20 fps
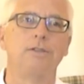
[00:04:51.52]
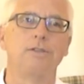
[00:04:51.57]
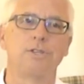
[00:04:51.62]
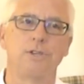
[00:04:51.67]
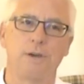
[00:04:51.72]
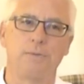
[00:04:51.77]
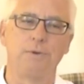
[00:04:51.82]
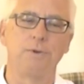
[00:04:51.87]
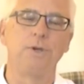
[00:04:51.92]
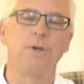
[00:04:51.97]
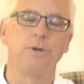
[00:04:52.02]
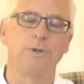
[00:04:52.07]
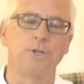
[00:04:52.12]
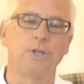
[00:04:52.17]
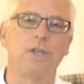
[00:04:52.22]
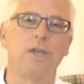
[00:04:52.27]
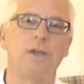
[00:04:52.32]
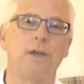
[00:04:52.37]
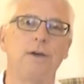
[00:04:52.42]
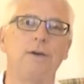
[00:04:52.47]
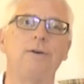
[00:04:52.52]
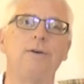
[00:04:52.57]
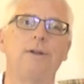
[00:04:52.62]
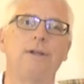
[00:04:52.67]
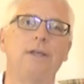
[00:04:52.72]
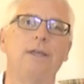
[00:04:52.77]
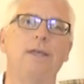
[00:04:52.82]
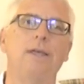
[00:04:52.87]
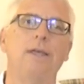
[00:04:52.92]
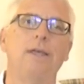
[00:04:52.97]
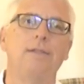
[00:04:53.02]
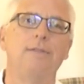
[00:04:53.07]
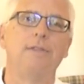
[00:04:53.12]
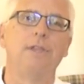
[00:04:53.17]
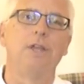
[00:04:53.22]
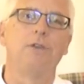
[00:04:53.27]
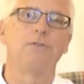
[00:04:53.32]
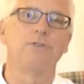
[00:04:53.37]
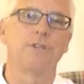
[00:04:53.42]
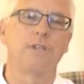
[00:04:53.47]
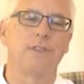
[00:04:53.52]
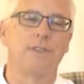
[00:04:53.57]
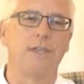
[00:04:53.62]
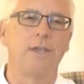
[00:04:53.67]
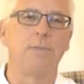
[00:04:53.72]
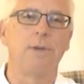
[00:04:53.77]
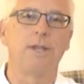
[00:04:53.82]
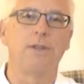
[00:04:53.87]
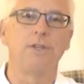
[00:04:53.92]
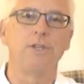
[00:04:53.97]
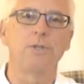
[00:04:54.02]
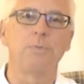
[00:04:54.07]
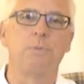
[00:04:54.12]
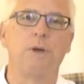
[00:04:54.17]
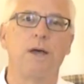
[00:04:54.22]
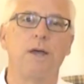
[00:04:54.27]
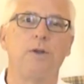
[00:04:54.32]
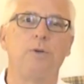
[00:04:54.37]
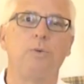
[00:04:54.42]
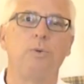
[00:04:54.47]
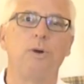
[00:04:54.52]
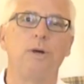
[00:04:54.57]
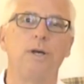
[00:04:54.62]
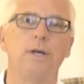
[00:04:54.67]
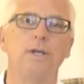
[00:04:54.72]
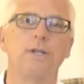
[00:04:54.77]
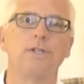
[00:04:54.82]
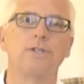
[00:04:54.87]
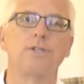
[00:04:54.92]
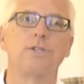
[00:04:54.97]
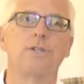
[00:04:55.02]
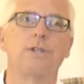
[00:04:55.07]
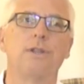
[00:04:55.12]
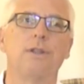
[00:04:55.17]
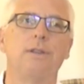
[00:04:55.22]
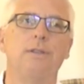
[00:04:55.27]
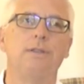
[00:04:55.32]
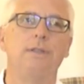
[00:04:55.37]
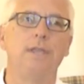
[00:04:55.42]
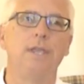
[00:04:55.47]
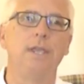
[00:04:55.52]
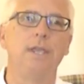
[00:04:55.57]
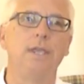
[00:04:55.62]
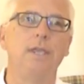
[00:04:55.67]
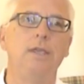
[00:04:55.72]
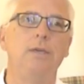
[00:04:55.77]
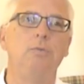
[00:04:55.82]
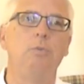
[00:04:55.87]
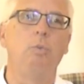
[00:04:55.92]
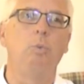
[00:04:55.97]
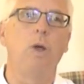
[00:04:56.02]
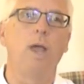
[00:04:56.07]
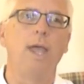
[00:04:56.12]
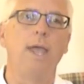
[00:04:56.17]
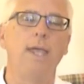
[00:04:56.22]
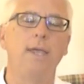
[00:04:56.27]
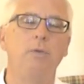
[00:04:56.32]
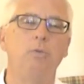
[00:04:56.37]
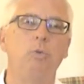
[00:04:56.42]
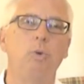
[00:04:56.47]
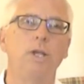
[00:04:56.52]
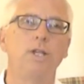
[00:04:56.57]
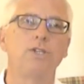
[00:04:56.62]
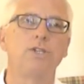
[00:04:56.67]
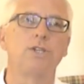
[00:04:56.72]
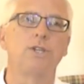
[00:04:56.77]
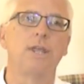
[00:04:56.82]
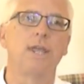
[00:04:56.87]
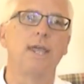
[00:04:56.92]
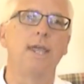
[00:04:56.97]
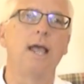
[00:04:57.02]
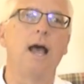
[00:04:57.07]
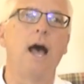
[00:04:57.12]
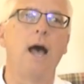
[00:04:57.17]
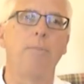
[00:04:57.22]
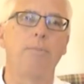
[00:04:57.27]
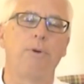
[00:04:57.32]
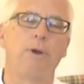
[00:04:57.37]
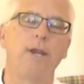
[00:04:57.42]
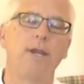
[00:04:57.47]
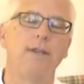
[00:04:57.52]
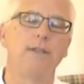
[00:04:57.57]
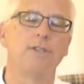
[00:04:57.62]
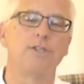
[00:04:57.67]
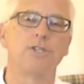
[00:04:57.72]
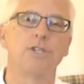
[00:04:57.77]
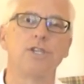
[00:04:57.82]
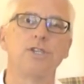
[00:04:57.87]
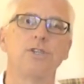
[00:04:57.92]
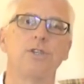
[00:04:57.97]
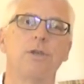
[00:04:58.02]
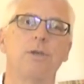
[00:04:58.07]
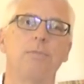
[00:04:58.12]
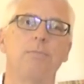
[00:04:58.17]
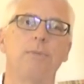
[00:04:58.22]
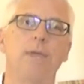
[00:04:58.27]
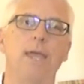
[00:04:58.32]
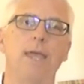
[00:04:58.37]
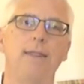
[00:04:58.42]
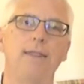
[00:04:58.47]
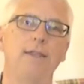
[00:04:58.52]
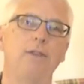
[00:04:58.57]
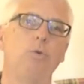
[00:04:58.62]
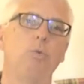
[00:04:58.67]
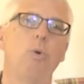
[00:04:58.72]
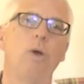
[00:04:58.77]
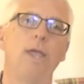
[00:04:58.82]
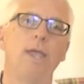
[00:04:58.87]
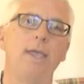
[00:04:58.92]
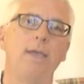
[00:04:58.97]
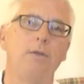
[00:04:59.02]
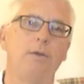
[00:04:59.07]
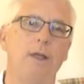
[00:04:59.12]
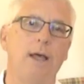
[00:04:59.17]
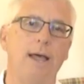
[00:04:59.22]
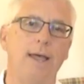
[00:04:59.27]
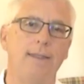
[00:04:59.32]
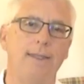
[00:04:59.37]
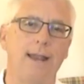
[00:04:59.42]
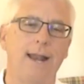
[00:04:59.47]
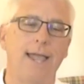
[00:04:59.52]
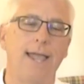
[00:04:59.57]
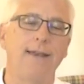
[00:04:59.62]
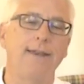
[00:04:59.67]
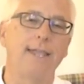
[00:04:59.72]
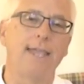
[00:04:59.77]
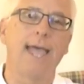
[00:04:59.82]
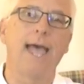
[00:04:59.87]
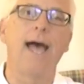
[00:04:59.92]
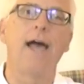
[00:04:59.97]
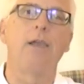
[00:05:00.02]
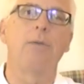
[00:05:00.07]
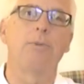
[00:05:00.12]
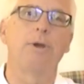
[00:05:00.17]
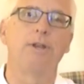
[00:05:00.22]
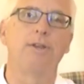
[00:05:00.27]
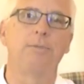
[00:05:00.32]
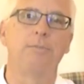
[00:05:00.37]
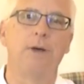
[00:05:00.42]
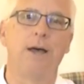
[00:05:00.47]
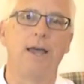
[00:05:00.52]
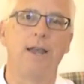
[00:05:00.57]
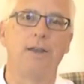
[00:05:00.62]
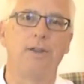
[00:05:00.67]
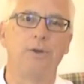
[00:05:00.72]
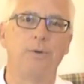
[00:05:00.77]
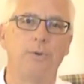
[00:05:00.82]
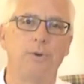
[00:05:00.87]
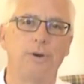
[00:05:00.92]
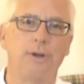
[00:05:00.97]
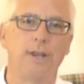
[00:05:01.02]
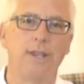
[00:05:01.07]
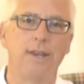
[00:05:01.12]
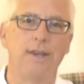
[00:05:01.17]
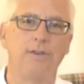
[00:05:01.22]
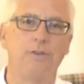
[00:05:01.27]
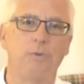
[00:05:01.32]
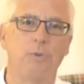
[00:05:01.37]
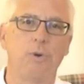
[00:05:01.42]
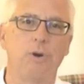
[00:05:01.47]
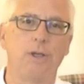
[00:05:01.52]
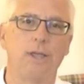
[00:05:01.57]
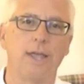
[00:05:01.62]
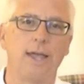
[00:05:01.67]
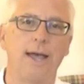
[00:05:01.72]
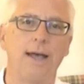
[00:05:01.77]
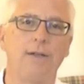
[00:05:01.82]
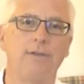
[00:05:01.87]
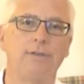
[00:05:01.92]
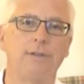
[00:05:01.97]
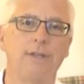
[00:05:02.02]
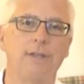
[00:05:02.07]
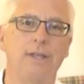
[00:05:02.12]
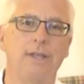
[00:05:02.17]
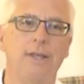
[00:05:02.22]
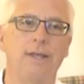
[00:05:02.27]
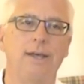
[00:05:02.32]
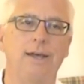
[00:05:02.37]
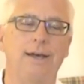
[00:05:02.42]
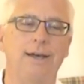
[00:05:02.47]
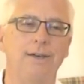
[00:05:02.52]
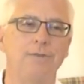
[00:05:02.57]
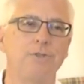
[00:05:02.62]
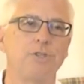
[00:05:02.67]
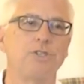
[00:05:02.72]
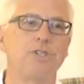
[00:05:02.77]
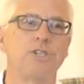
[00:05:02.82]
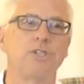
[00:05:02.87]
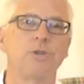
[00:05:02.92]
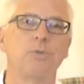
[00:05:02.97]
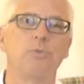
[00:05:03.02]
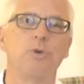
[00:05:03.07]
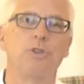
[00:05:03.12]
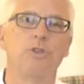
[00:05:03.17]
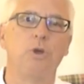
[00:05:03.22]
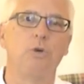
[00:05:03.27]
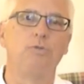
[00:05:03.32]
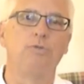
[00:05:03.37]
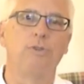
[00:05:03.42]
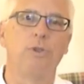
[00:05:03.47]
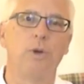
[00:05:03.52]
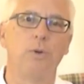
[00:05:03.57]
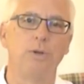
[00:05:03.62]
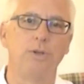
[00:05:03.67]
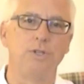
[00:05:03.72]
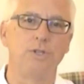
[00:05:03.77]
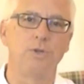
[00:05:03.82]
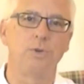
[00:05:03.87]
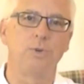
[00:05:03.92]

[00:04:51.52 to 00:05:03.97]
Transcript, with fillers: several years ago. The interesting thing about this model was the way in which they operated the system, and then the way I, I had to calibrate the model in order to get it to work out. Uh, it was a system with no floating